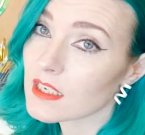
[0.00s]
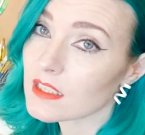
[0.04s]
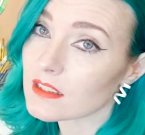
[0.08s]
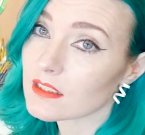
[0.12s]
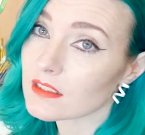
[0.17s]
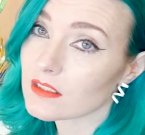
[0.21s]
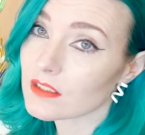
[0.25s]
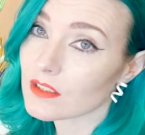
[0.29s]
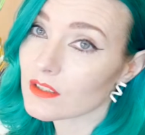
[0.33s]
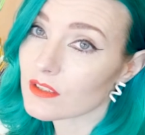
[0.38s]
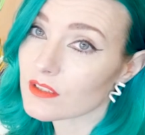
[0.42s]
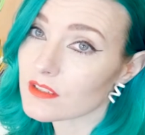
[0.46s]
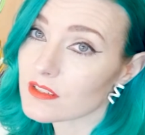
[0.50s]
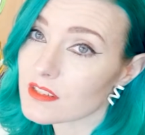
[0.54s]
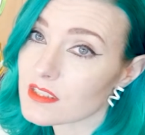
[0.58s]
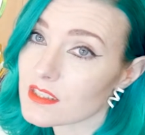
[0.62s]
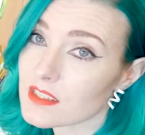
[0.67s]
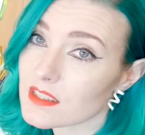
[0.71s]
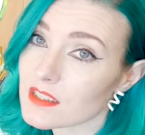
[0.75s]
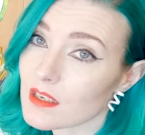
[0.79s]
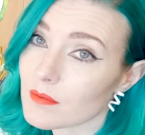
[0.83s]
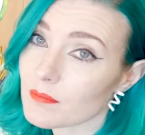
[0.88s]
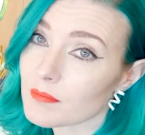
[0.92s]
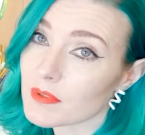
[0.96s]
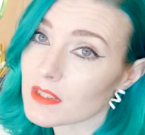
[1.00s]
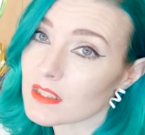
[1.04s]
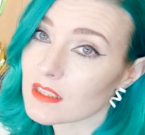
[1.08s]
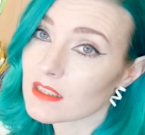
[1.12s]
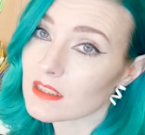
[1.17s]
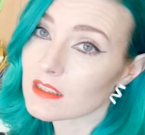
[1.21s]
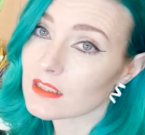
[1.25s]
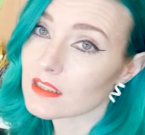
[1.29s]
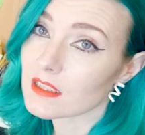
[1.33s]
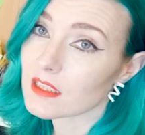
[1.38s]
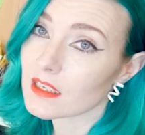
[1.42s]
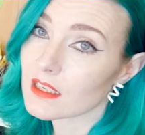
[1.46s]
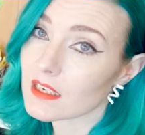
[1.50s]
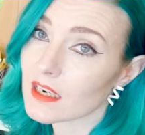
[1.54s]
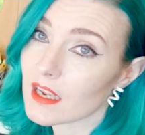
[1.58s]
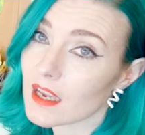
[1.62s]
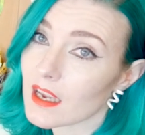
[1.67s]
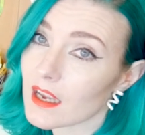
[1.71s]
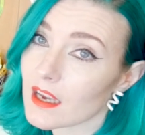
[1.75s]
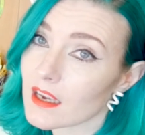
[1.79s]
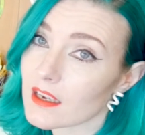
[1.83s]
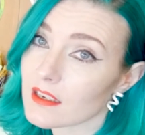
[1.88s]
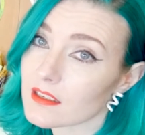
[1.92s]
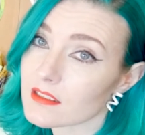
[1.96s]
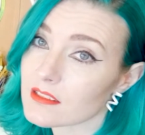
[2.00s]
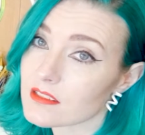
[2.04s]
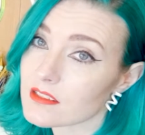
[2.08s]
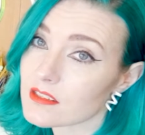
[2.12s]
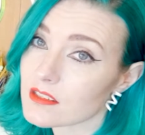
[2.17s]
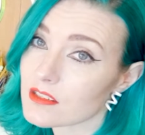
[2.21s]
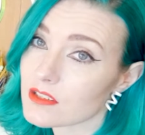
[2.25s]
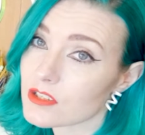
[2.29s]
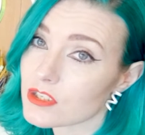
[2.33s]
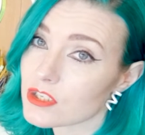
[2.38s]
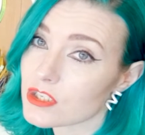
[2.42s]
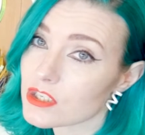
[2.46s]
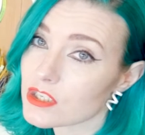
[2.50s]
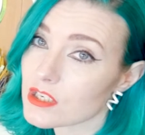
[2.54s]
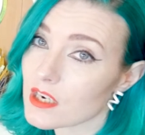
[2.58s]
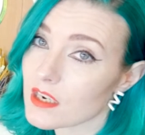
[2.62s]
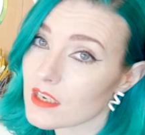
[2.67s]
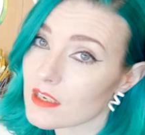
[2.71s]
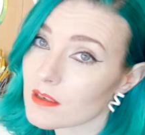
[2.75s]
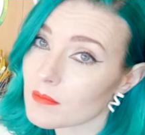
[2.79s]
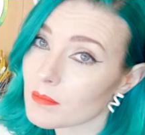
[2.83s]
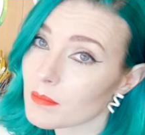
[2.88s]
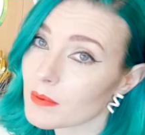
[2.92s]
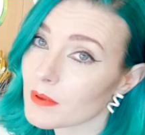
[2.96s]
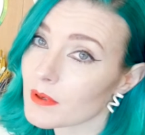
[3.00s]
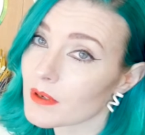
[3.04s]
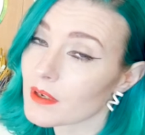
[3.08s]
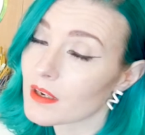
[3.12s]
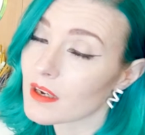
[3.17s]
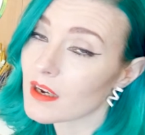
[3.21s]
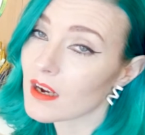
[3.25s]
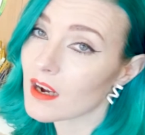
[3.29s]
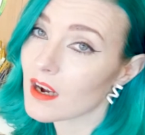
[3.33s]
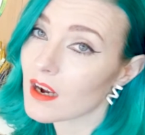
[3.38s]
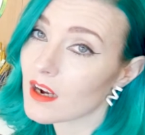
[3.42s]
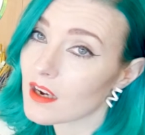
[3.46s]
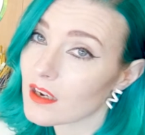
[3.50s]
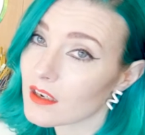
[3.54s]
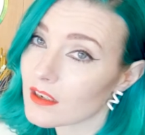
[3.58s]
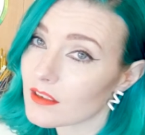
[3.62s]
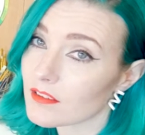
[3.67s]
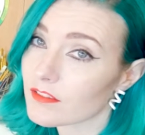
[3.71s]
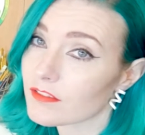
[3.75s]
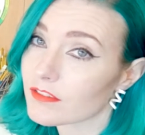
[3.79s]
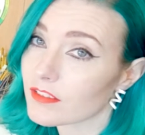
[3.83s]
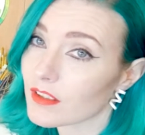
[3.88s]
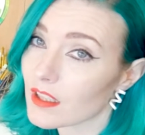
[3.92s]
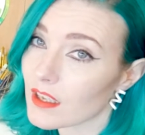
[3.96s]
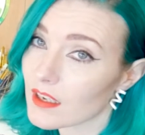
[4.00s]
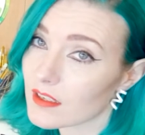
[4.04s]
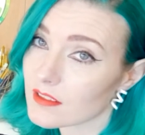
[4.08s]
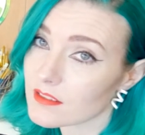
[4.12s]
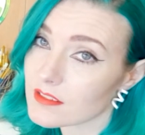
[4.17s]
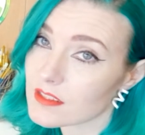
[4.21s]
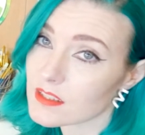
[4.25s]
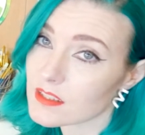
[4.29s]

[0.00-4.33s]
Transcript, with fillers: that there is something that has shape on a flat